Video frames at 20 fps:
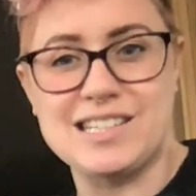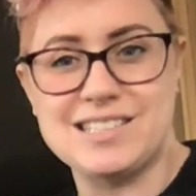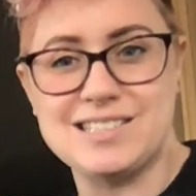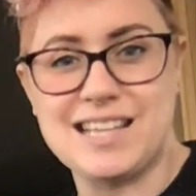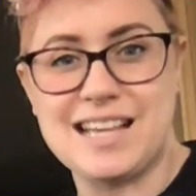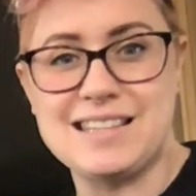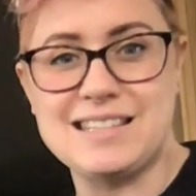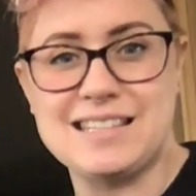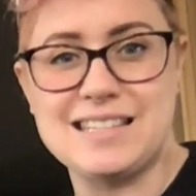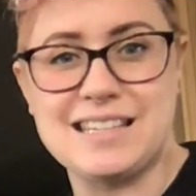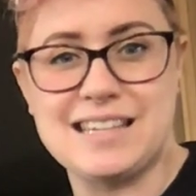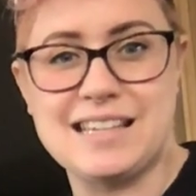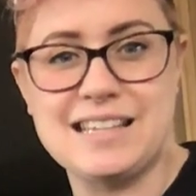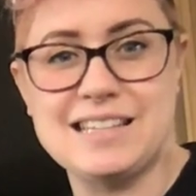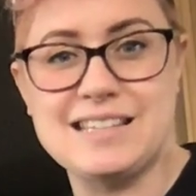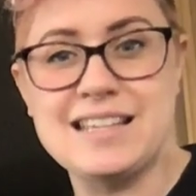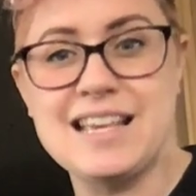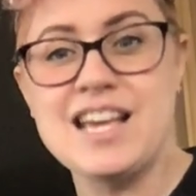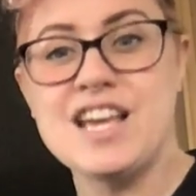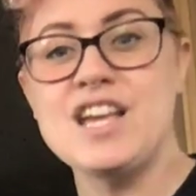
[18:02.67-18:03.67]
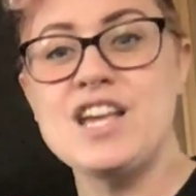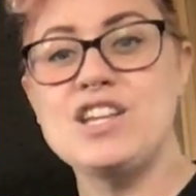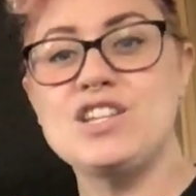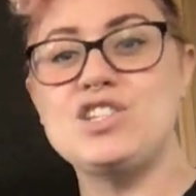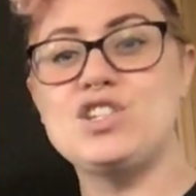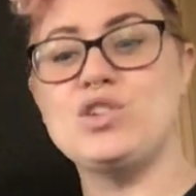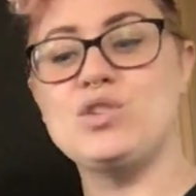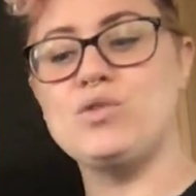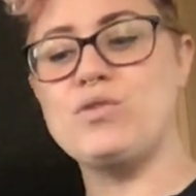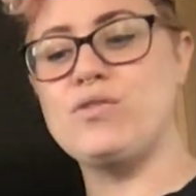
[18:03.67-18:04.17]
senses
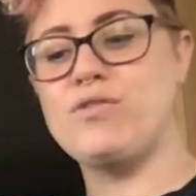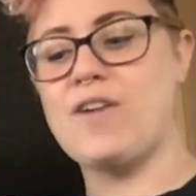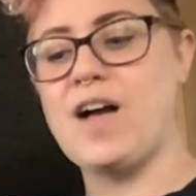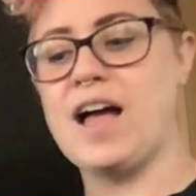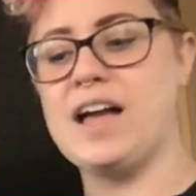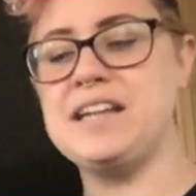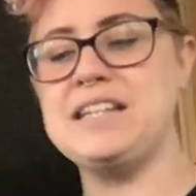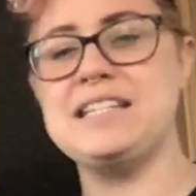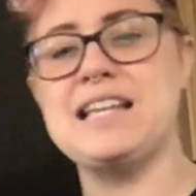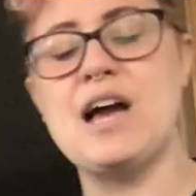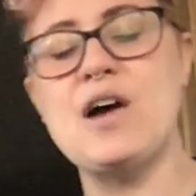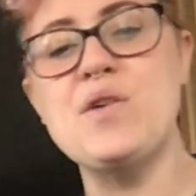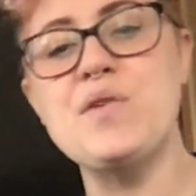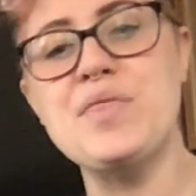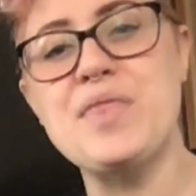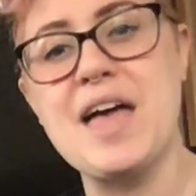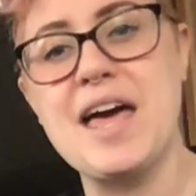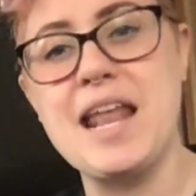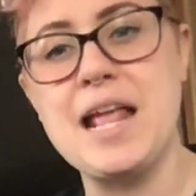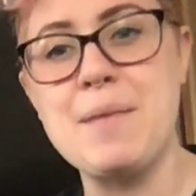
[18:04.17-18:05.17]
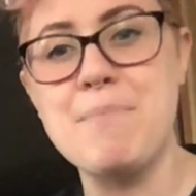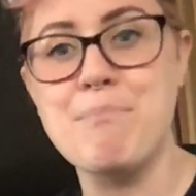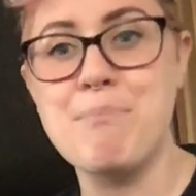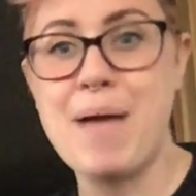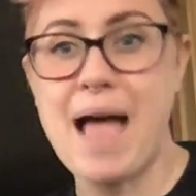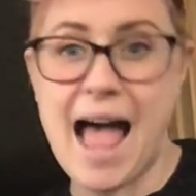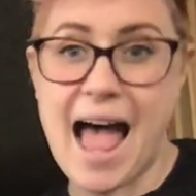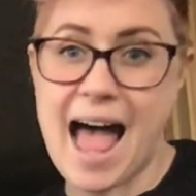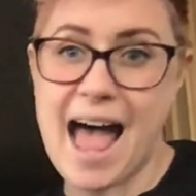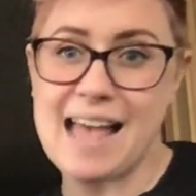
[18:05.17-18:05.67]
to find out that a
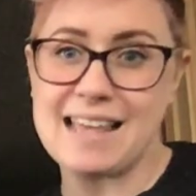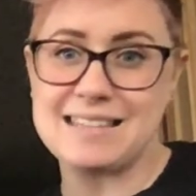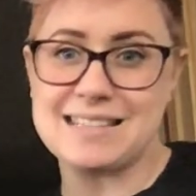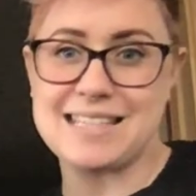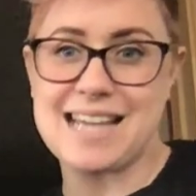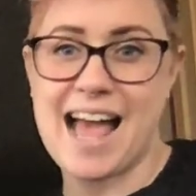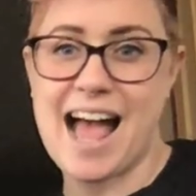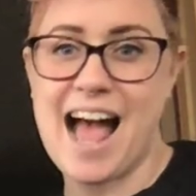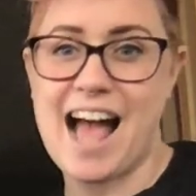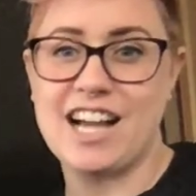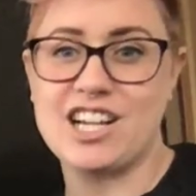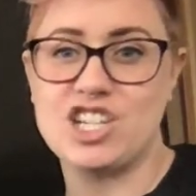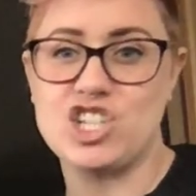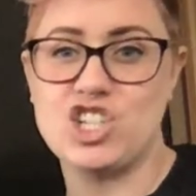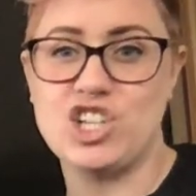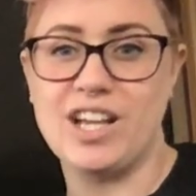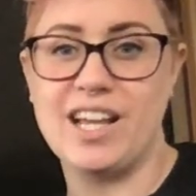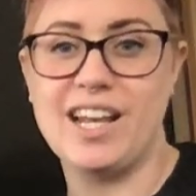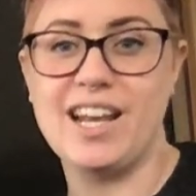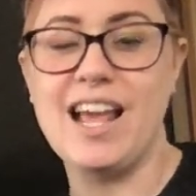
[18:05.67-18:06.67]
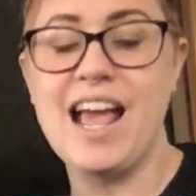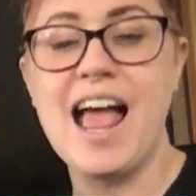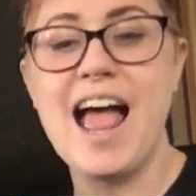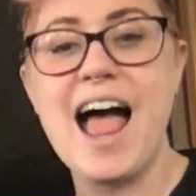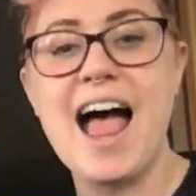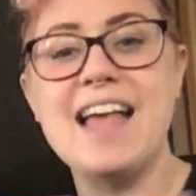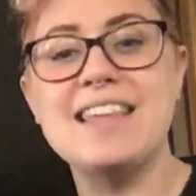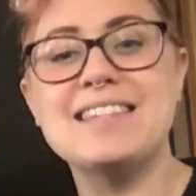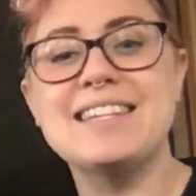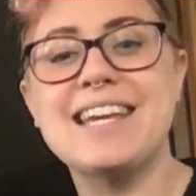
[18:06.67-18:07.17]
past action
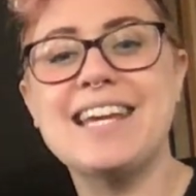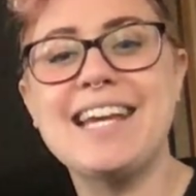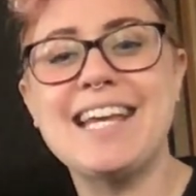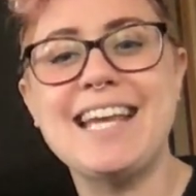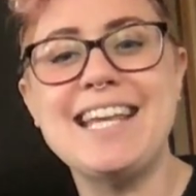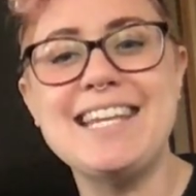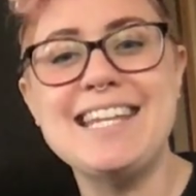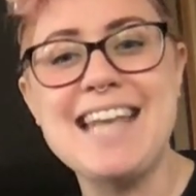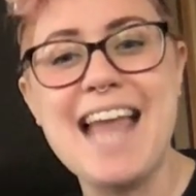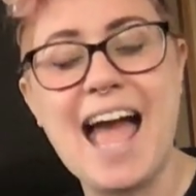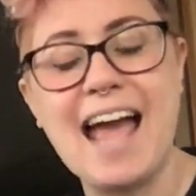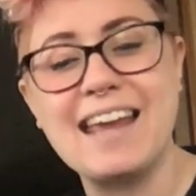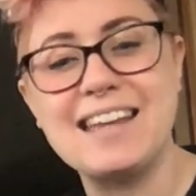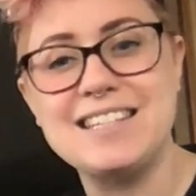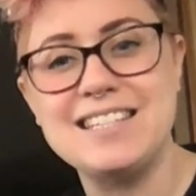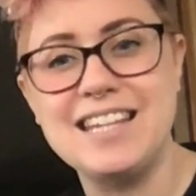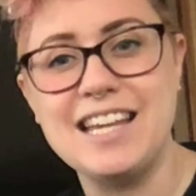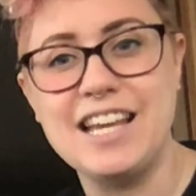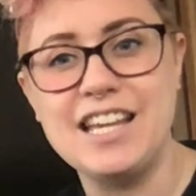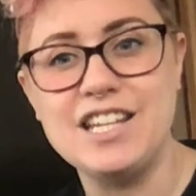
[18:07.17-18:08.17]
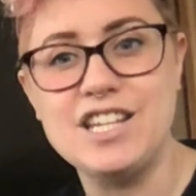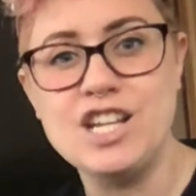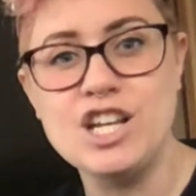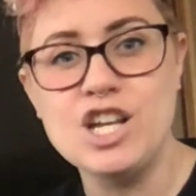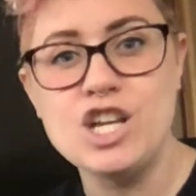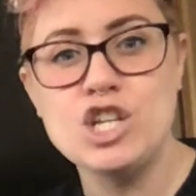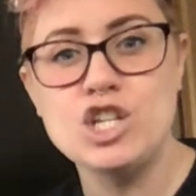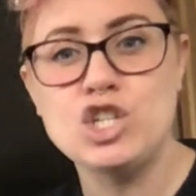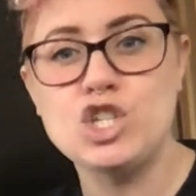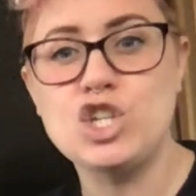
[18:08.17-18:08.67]
has connected
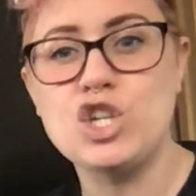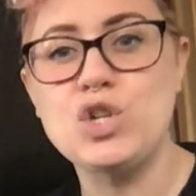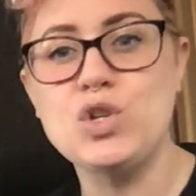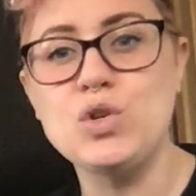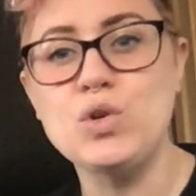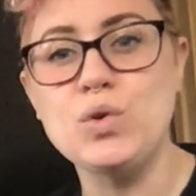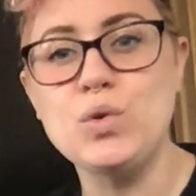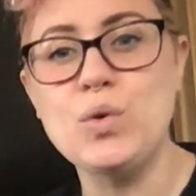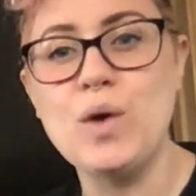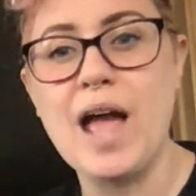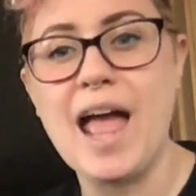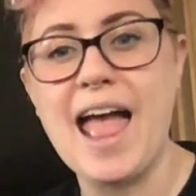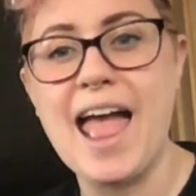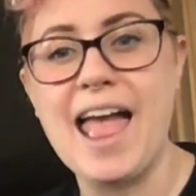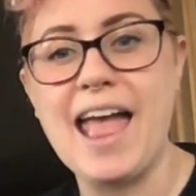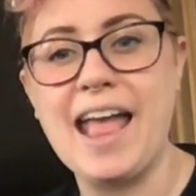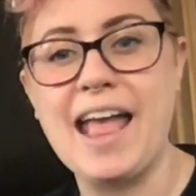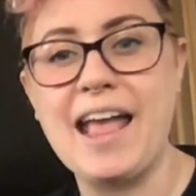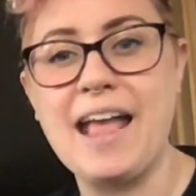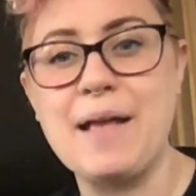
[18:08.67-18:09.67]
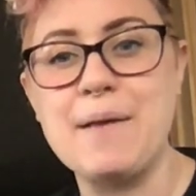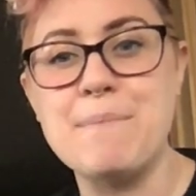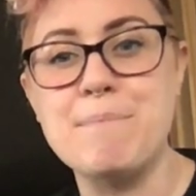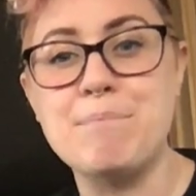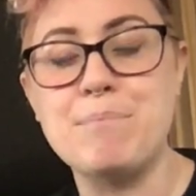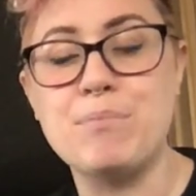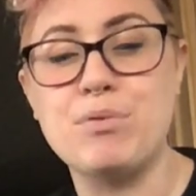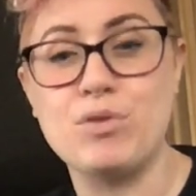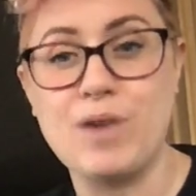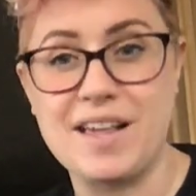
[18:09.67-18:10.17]
to a
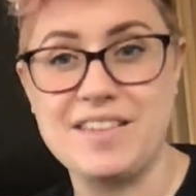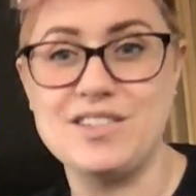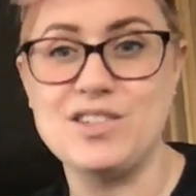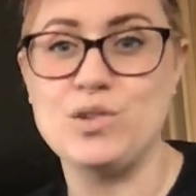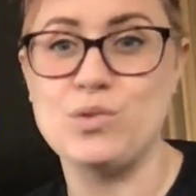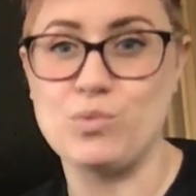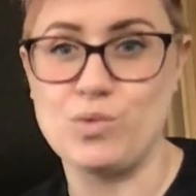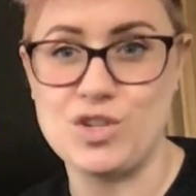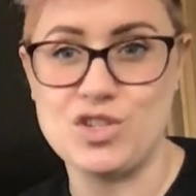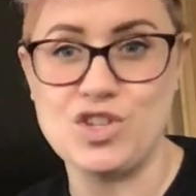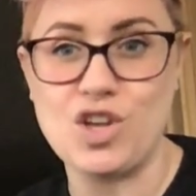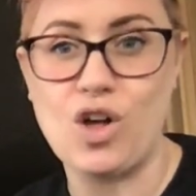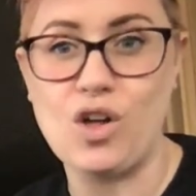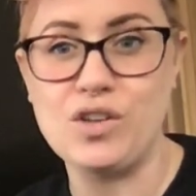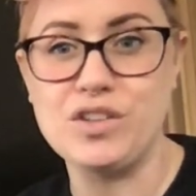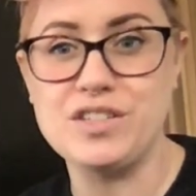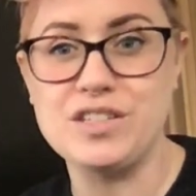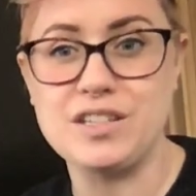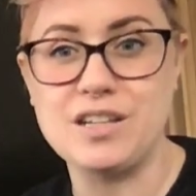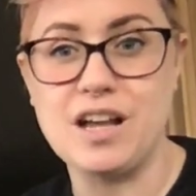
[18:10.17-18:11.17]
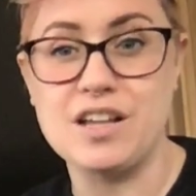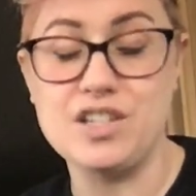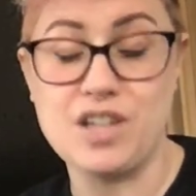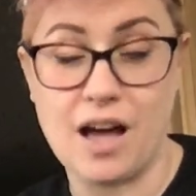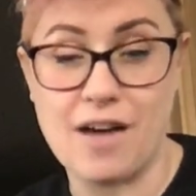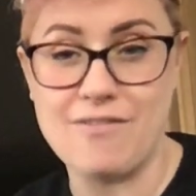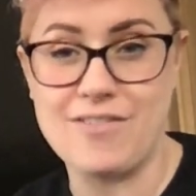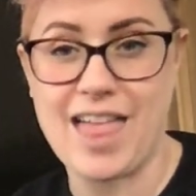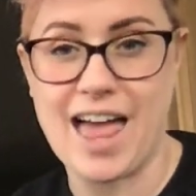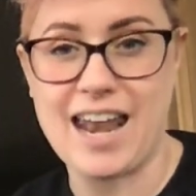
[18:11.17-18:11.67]
present result
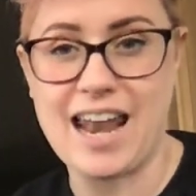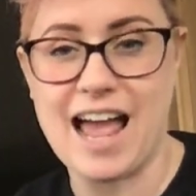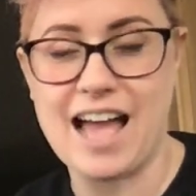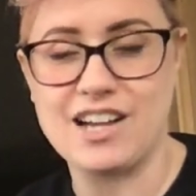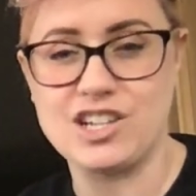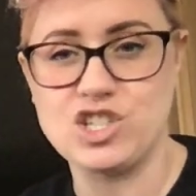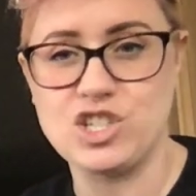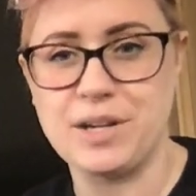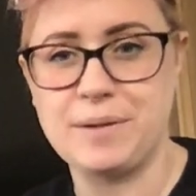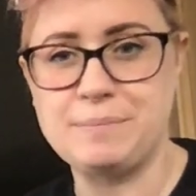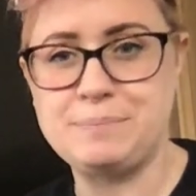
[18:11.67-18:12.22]
of that action.